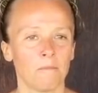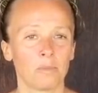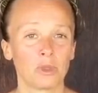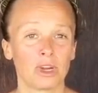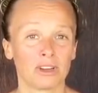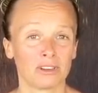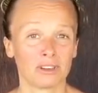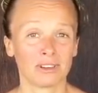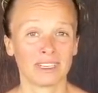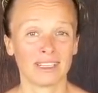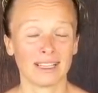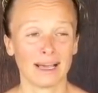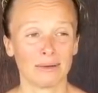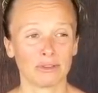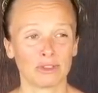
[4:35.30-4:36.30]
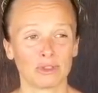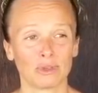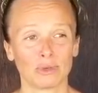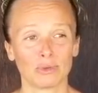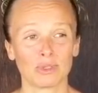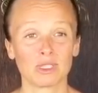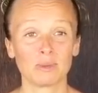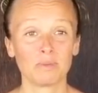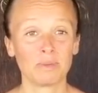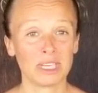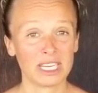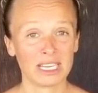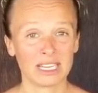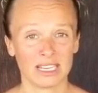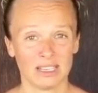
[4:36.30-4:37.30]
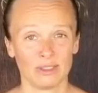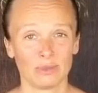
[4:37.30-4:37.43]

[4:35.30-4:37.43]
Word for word: You're not allowed to speak